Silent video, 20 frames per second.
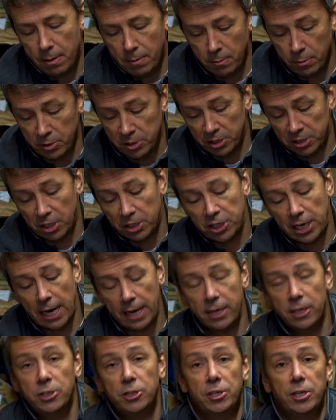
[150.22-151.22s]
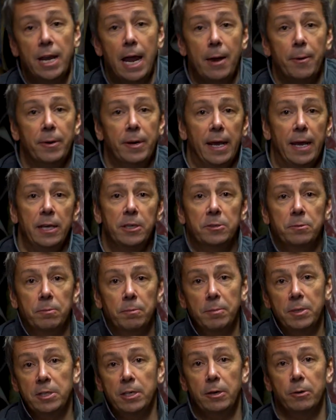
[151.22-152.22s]
which is a challenge nowadays.
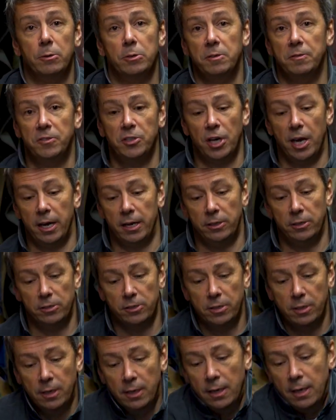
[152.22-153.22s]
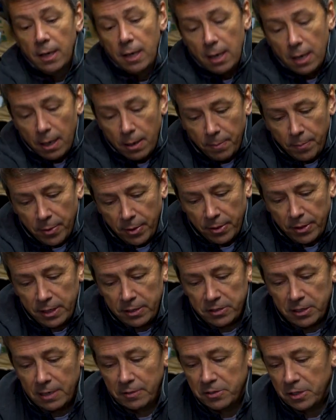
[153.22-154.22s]
Materials have changed. But
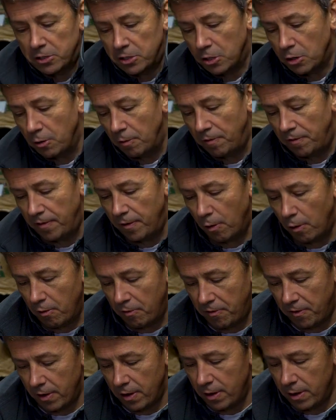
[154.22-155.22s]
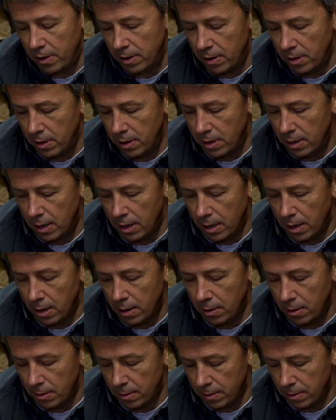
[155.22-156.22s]
this gives us a good feel for
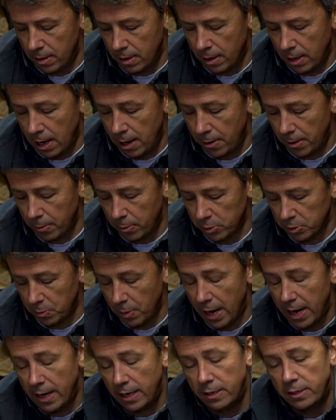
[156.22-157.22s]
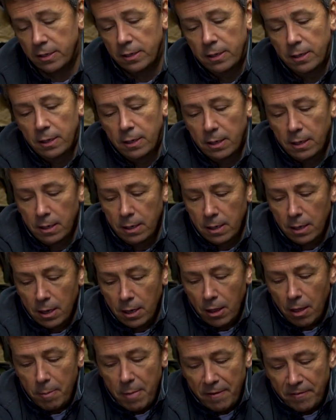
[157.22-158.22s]
how it was made.
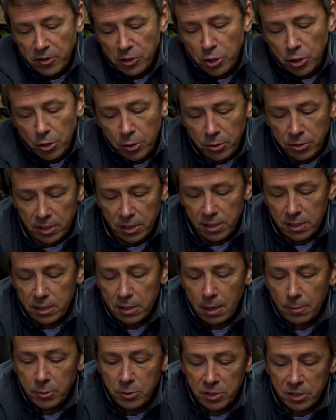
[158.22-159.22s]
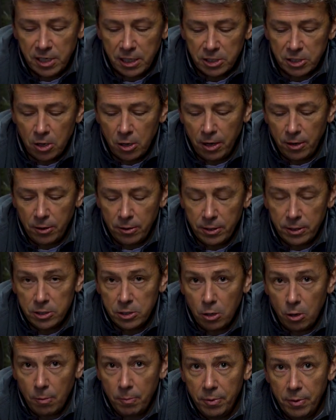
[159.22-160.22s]
The methods used in the double stitch line on the
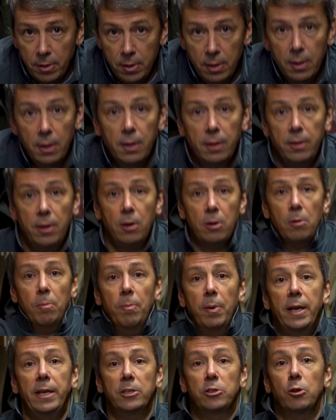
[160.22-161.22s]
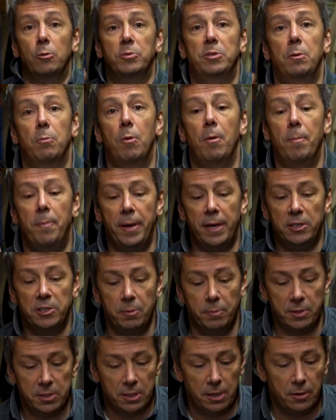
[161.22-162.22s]
top, the complete top's in one piece of
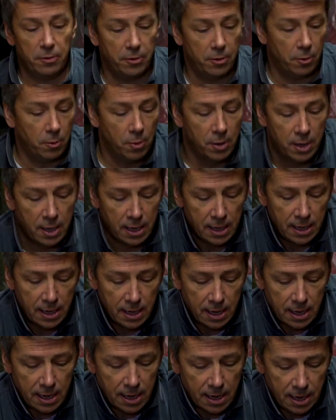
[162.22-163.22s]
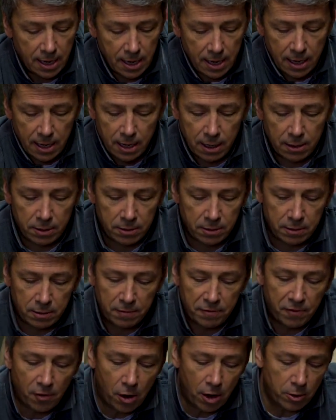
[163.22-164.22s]
material, the
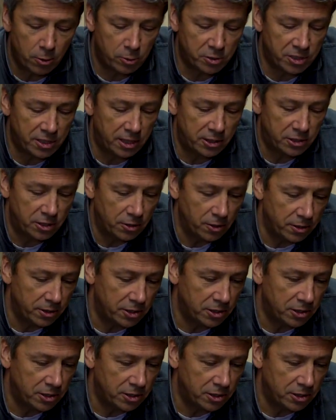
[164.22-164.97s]
vinyl stitching on the